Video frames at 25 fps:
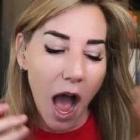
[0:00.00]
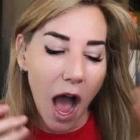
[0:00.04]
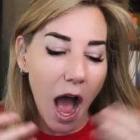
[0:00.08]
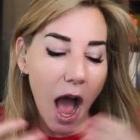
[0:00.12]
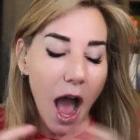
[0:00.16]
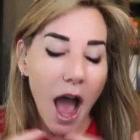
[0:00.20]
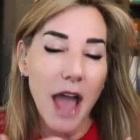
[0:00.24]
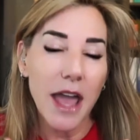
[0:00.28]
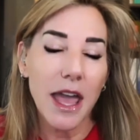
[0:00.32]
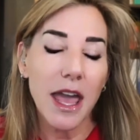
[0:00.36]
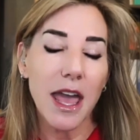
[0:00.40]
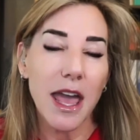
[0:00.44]

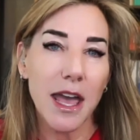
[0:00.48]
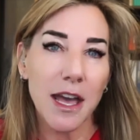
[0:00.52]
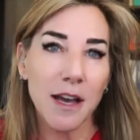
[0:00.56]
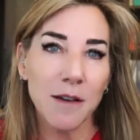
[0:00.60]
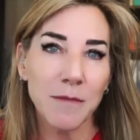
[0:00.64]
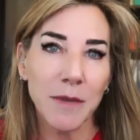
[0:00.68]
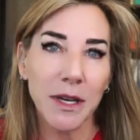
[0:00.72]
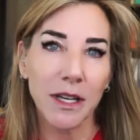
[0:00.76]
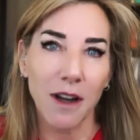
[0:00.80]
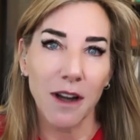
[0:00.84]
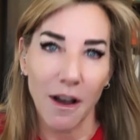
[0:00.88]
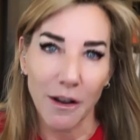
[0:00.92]
I
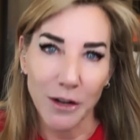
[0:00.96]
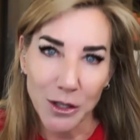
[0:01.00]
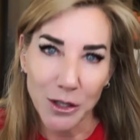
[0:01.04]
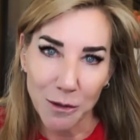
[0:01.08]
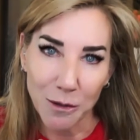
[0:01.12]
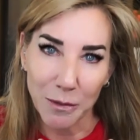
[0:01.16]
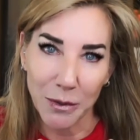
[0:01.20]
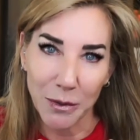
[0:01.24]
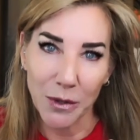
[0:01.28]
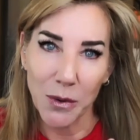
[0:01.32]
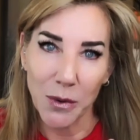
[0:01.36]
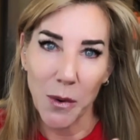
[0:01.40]
am an
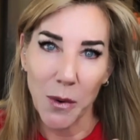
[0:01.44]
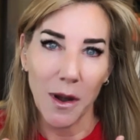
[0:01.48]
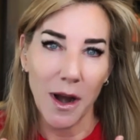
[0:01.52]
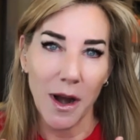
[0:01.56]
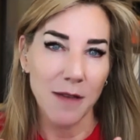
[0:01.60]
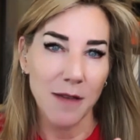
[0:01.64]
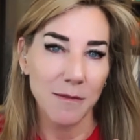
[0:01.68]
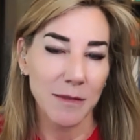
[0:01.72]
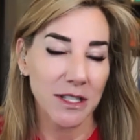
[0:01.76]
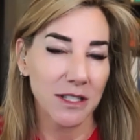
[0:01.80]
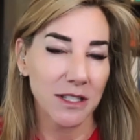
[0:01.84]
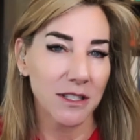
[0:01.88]
entrepreneur.
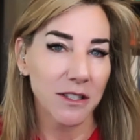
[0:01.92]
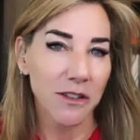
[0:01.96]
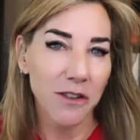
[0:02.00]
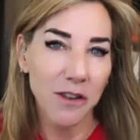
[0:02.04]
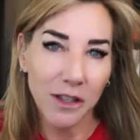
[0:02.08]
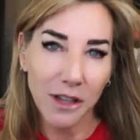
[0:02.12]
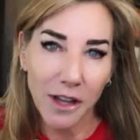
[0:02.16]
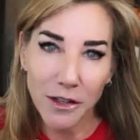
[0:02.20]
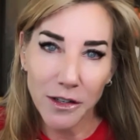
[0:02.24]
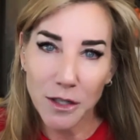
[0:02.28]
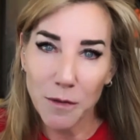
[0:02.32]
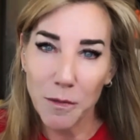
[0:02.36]
I'm a
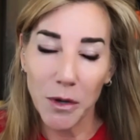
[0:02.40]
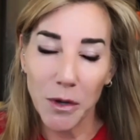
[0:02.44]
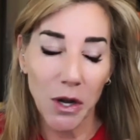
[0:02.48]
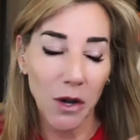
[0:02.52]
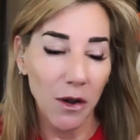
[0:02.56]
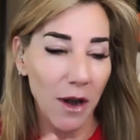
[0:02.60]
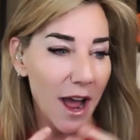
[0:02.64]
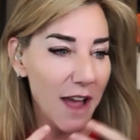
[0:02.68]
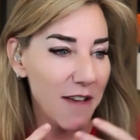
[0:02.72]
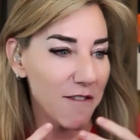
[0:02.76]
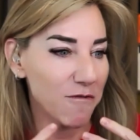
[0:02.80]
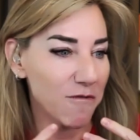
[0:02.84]
serial
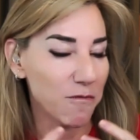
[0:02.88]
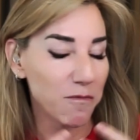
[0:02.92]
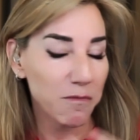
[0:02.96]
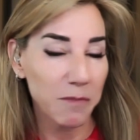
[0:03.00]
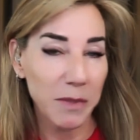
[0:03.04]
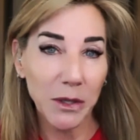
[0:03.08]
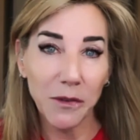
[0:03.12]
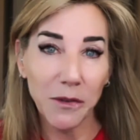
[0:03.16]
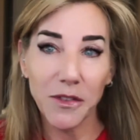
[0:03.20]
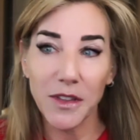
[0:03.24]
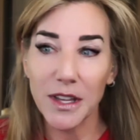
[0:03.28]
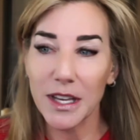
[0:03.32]
entrepreneur. I have
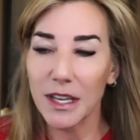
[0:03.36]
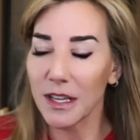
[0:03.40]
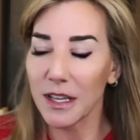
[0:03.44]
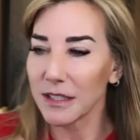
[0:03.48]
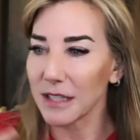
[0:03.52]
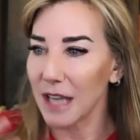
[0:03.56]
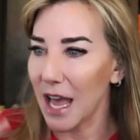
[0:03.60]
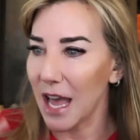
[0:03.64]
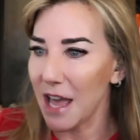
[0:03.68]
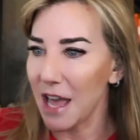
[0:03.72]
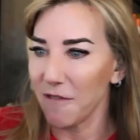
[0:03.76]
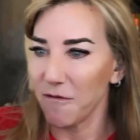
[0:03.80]
built
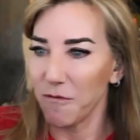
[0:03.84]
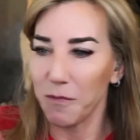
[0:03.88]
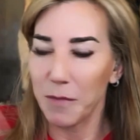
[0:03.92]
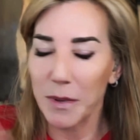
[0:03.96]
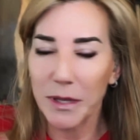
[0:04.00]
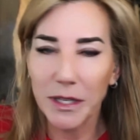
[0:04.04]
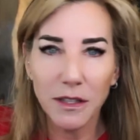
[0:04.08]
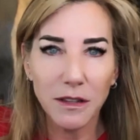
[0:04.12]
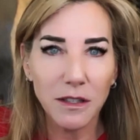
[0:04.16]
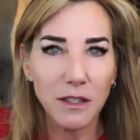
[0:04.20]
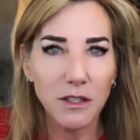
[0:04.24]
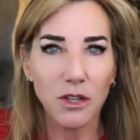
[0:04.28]
things. I have
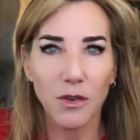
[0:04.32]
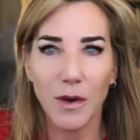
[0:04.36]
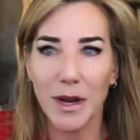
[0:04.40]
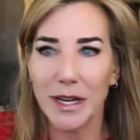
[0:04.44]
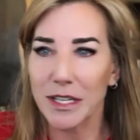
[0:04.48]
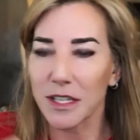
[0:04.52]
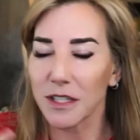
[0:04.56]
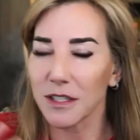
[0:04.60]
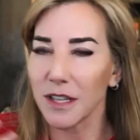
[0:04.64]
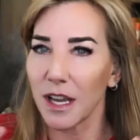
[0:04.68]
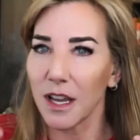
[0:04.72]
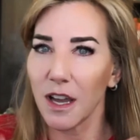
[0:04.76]
been in the
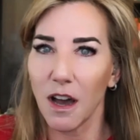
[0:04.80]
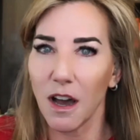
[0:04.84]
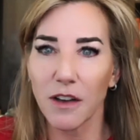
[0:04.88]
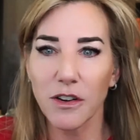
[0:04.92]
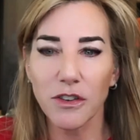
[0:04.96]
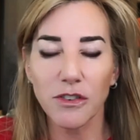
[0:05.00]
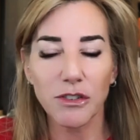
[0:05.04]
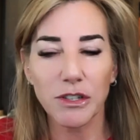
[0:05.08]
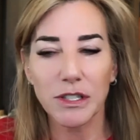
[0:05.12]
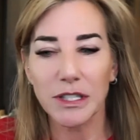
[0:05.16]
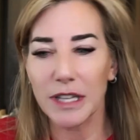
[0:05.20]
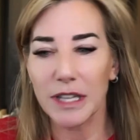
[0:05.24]
trenches. I
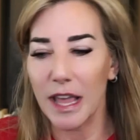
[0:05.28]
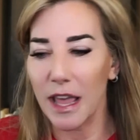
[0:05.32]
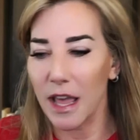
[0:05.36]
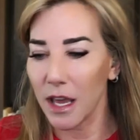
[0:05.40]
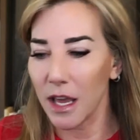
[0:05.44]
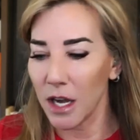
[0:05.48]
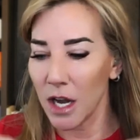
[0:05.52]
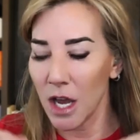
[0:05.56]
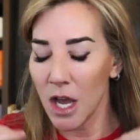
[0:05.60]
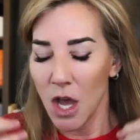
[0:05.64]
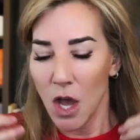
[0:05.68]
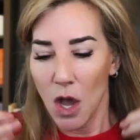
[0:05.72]

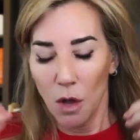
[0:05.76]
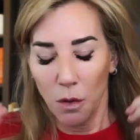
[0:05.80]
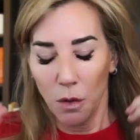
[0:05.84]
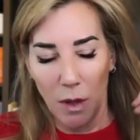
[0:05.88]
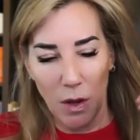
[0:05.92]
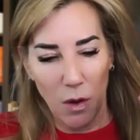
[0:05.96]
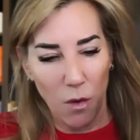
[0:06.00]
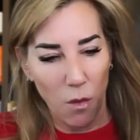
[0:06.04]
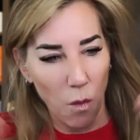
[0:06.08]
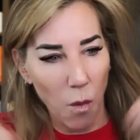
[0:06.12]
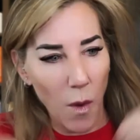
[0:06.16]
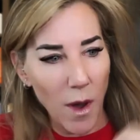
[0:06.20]
understand
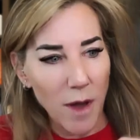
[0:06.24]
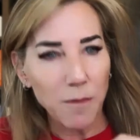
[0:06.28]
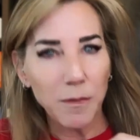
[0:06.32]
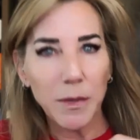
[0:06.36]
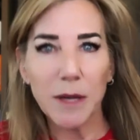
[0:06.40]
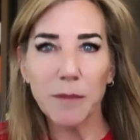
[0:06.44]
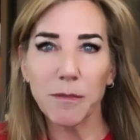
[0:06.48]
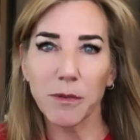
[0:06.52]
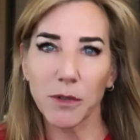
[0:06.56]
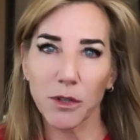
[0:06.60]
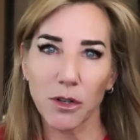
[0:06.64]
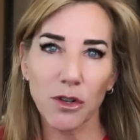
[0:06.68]
like what
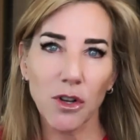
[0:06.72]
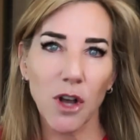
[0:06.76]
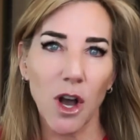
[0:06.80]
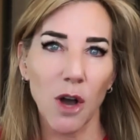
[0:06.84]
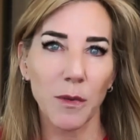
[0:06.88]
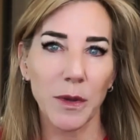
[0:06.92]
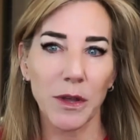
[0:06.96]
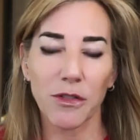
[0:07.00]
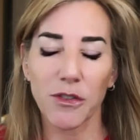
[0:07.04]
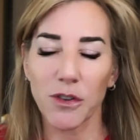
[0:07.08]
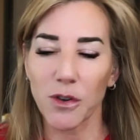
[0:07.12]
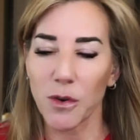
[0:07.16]
people are
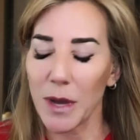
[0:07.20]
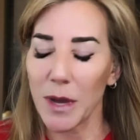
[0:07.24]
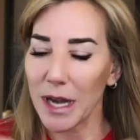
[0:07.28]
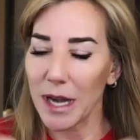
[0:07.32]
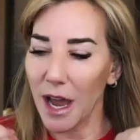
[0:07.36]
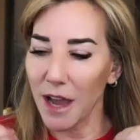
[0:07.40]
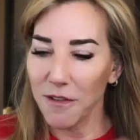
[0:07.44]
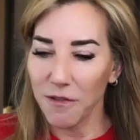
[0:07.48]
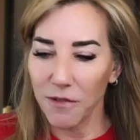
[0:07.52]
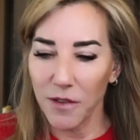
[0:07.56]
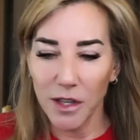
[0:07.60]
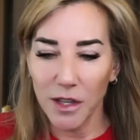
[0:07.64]
going through. And
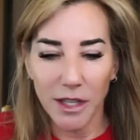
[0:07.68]
I feel